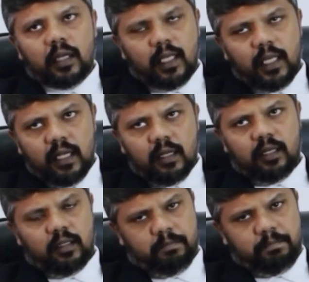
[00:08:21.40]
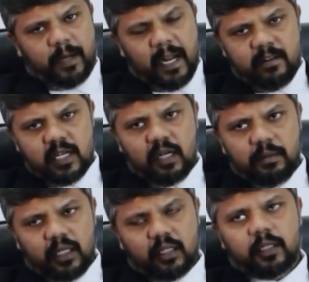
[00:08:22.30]
In a private
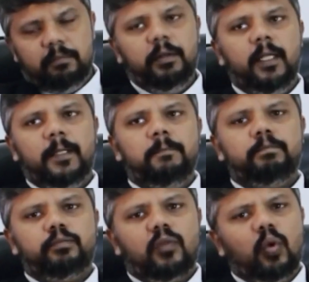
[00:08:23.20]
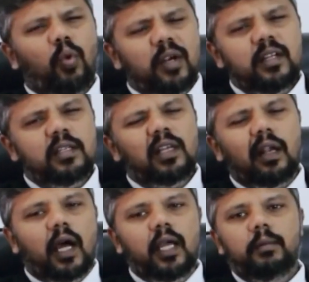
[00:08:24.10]
limited company, what is the
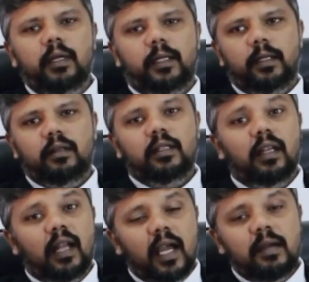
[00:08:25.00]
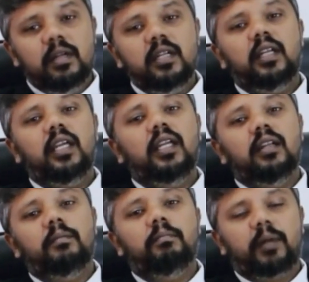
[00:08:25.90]
liability? The liability in
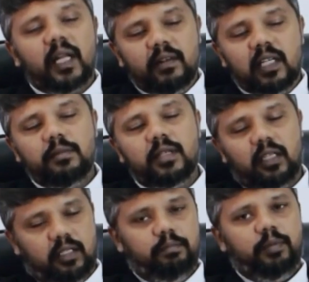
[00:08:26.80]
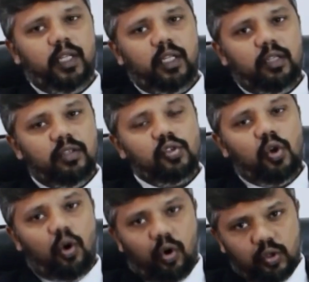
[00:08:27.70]
a private limited company is
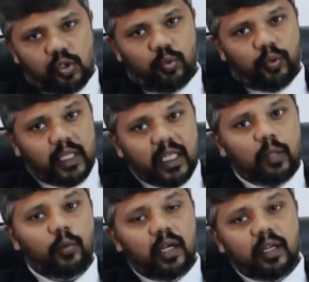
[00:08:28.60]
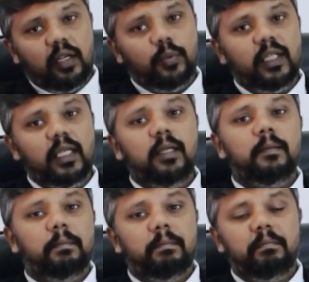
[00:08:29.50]
also equivalent to the
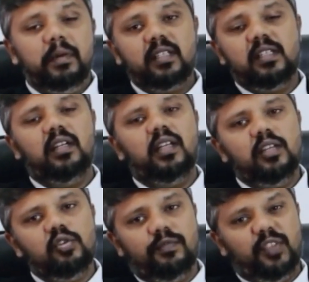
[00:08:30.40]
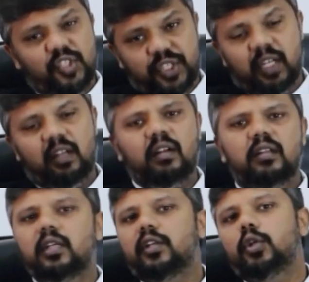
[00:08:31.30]
percentage of share
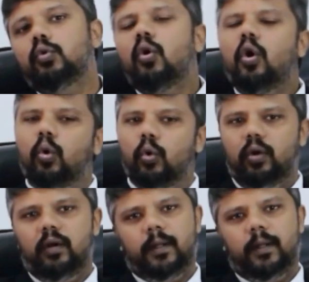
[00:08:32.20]
that you hold.